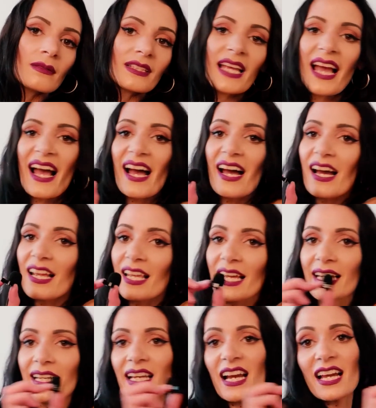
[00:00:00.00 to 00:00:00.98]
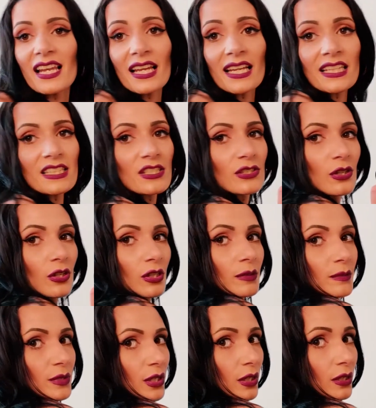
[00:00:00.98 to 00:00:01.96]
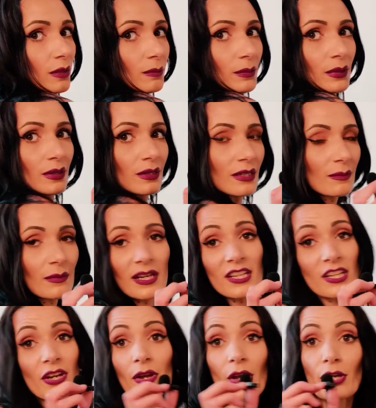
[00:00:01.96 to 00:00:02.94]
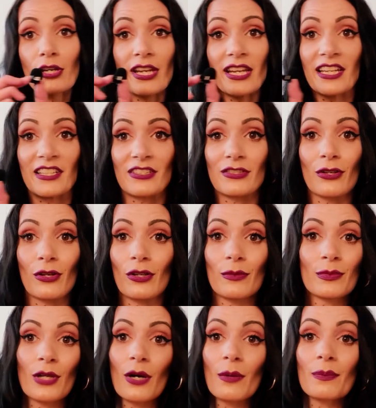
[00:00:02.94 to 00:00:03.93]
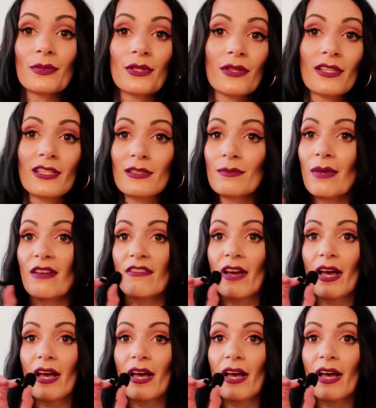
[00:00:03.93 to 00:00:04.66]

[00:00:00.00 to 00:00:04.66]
Yeah, I like a scallop top. I don't own any scallop tops, so this is my